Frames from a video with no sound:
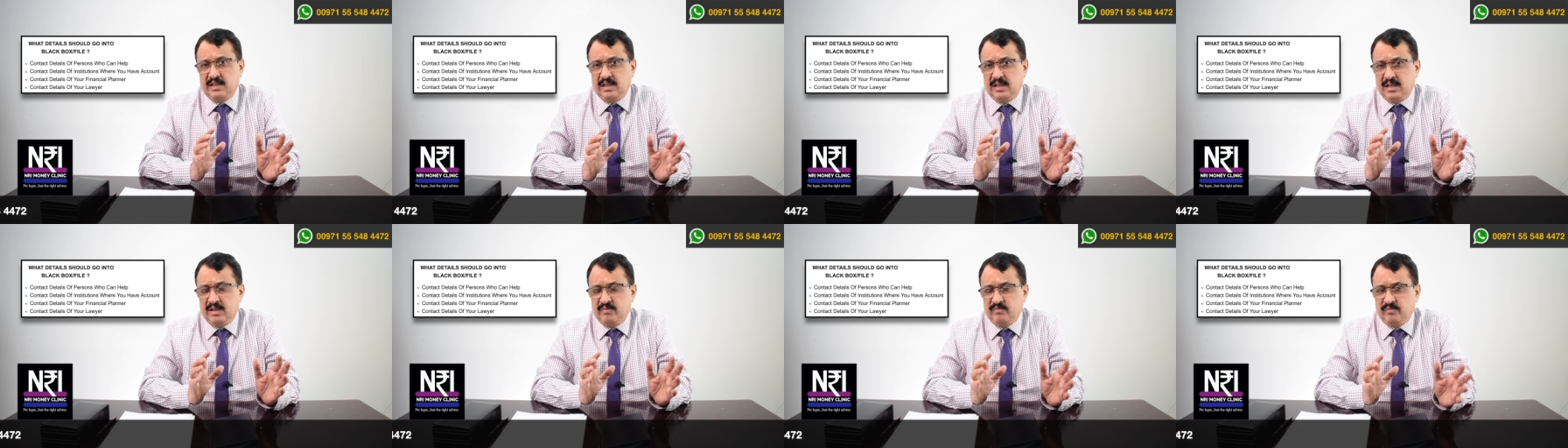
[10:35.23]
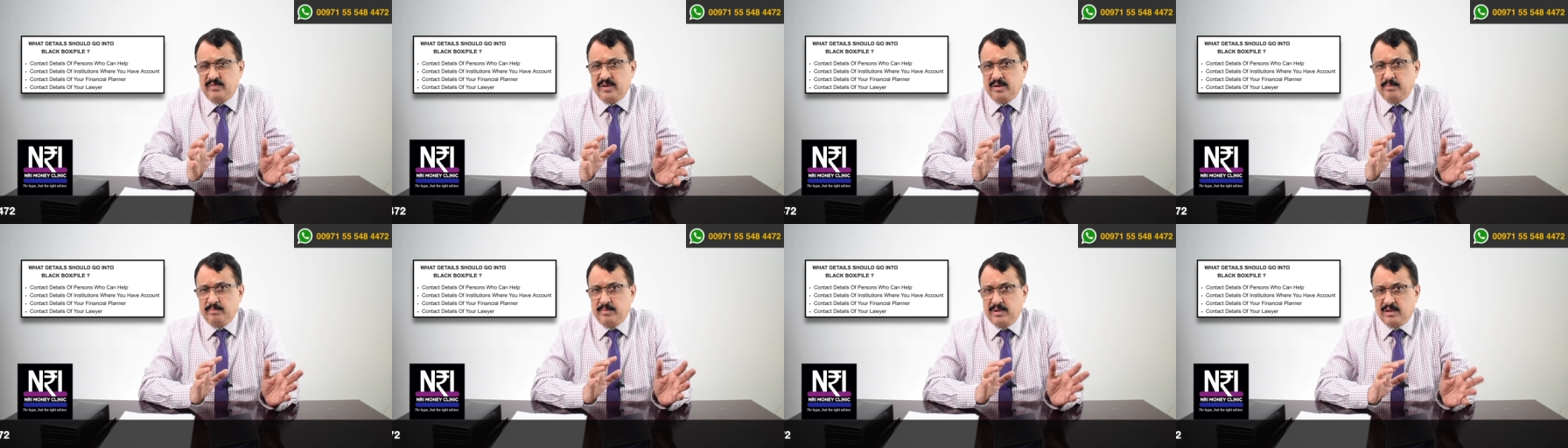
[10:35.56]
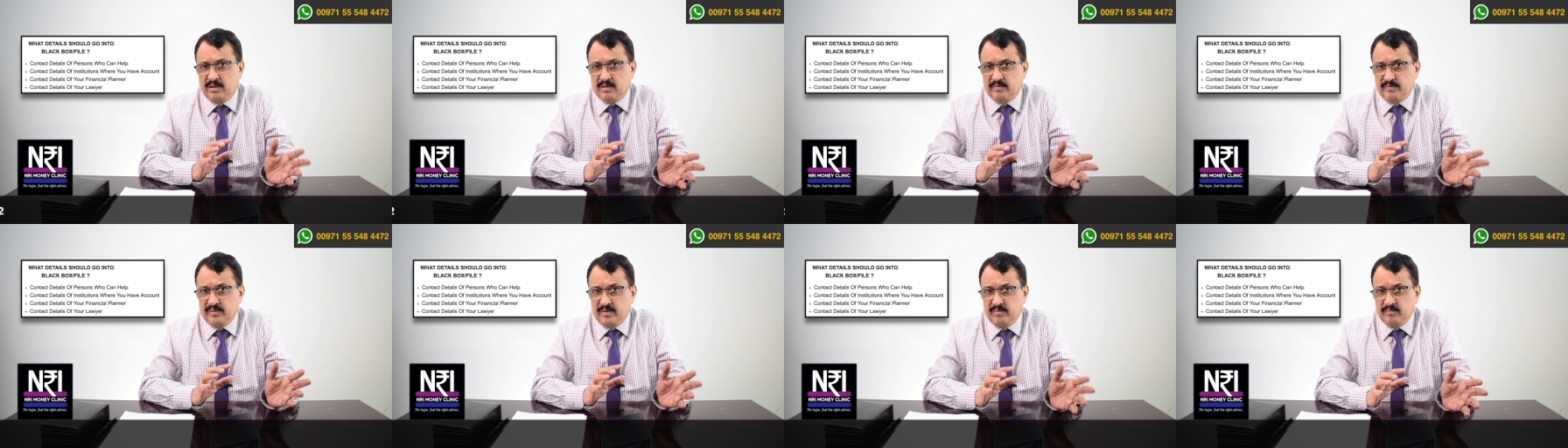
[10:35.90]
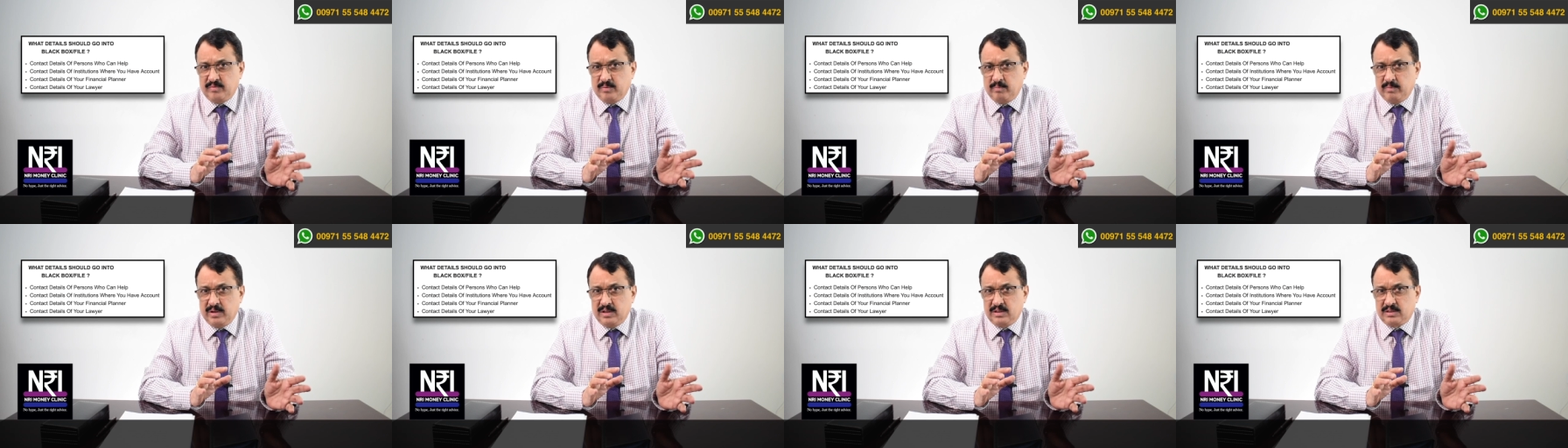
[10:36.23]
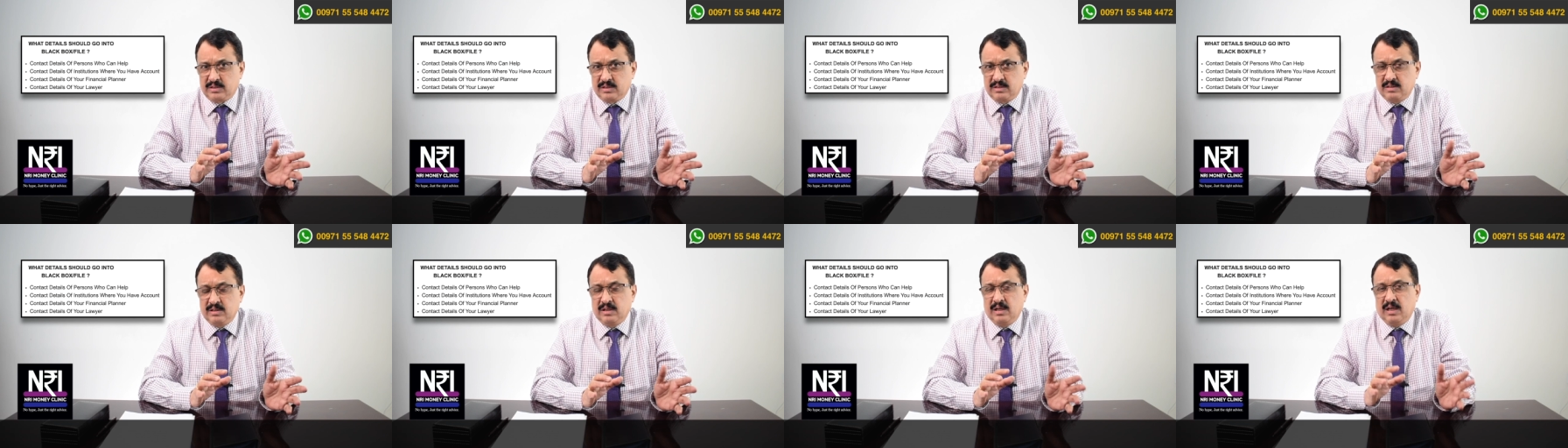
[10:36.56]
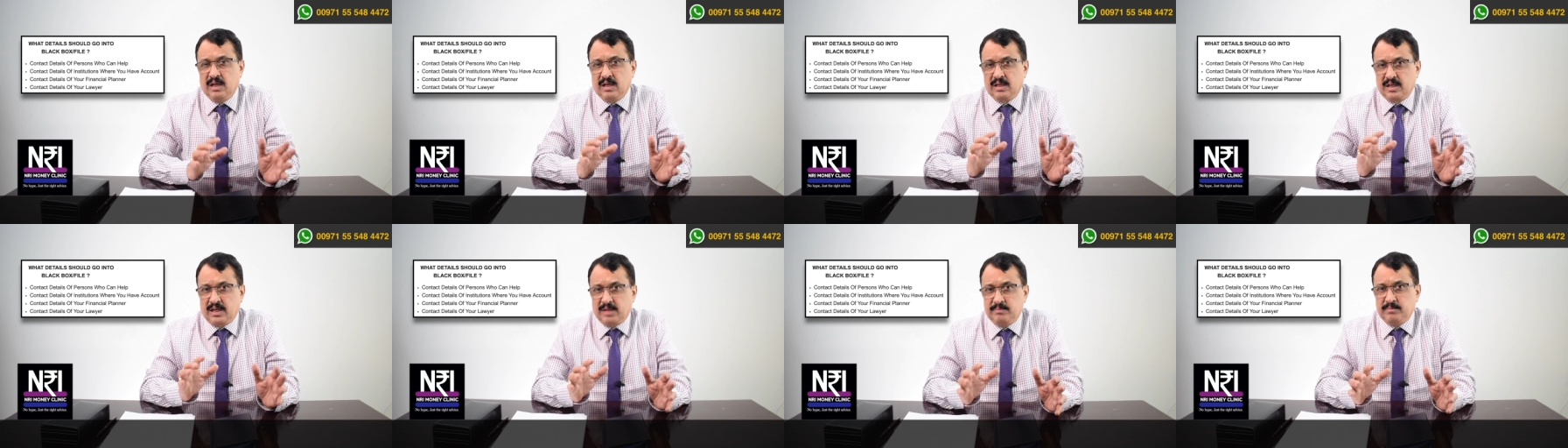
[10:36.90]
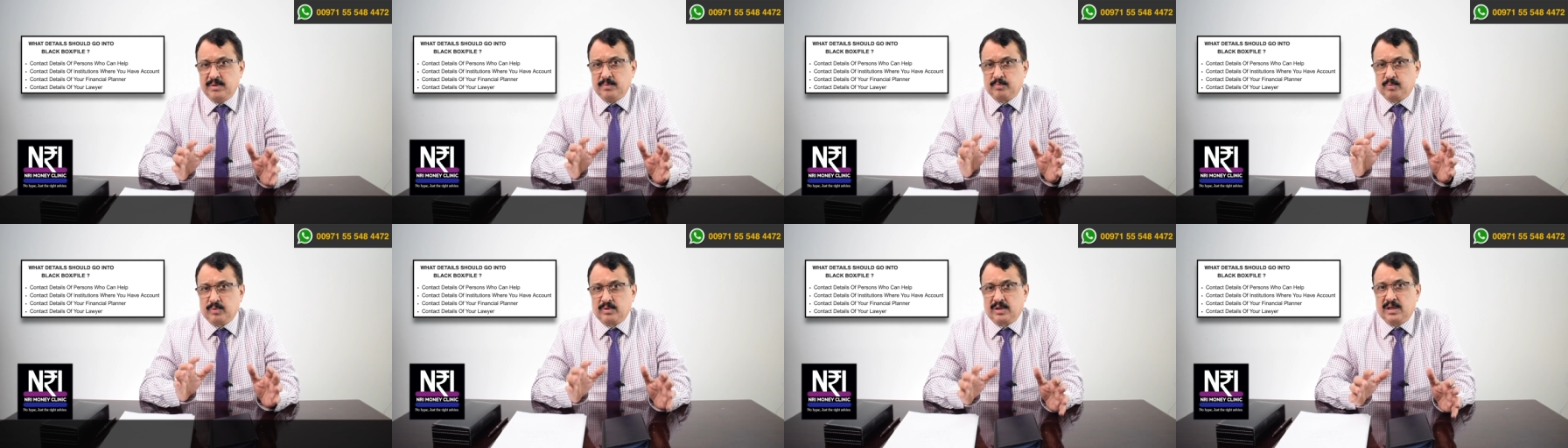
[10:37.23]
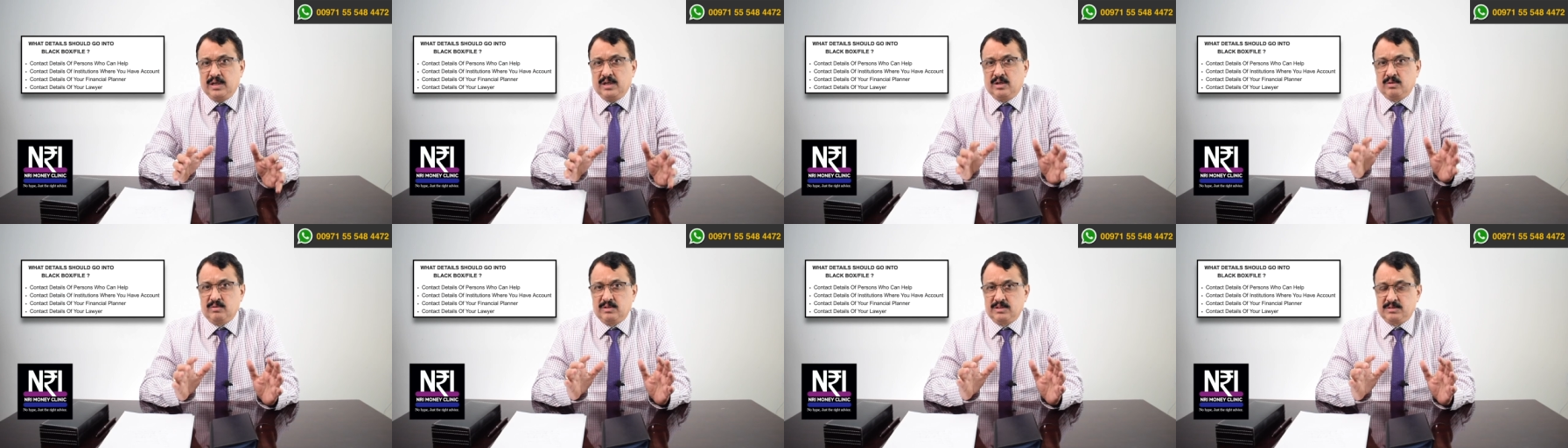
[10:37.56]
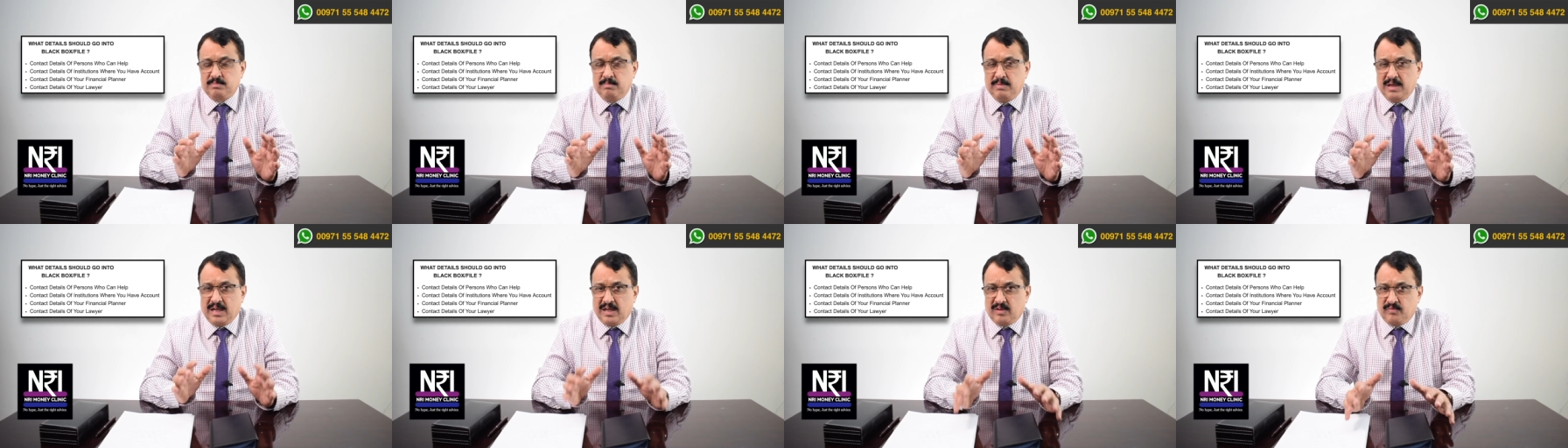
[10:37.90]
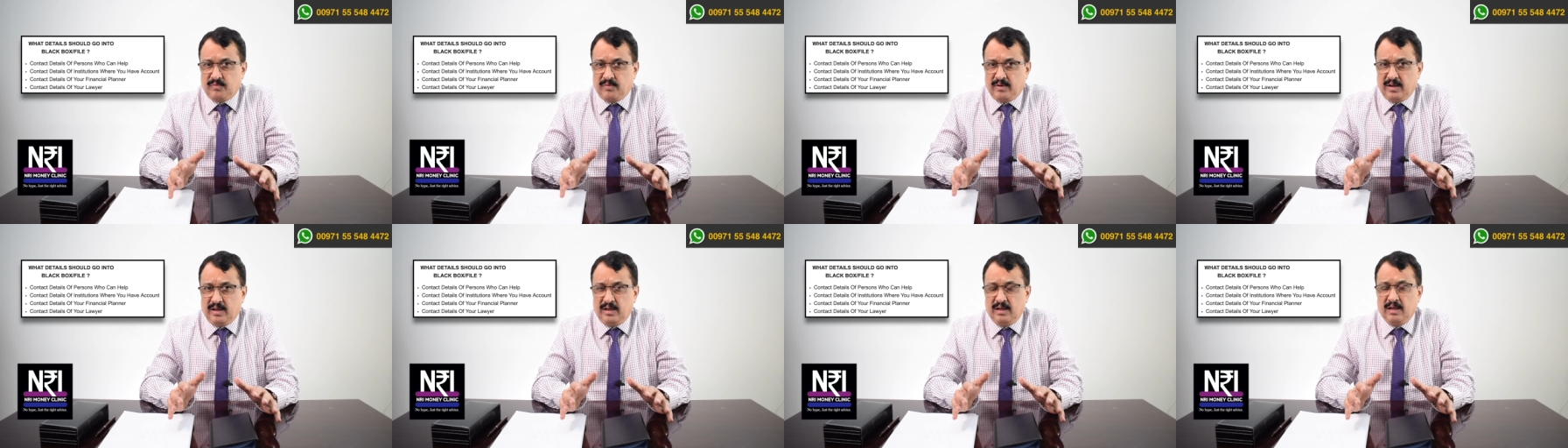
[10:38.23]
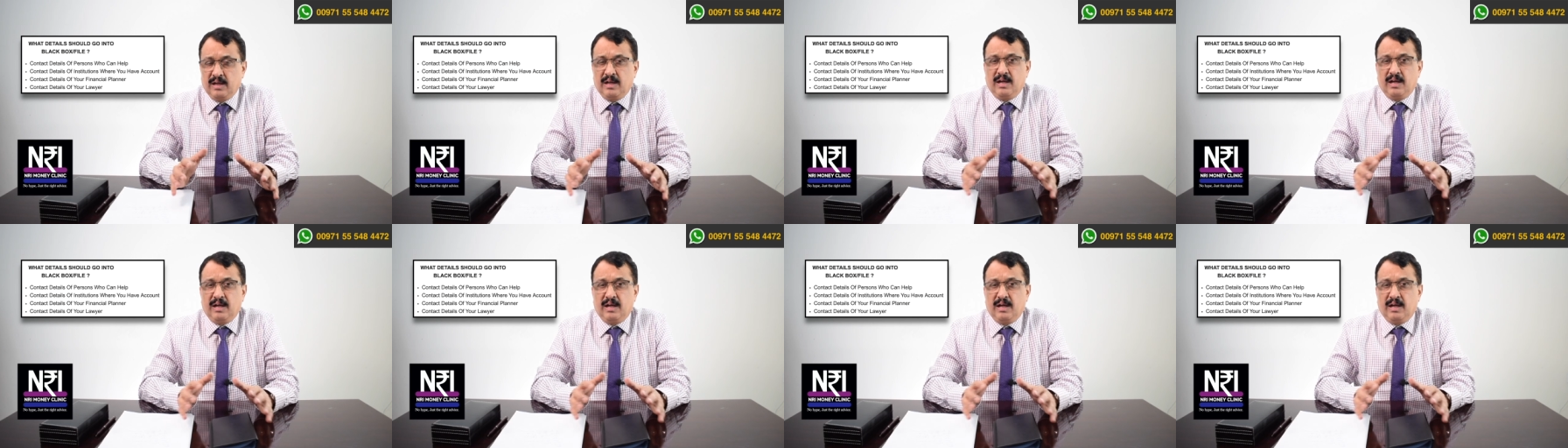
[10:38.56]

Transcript: every bit of information can be put into this black file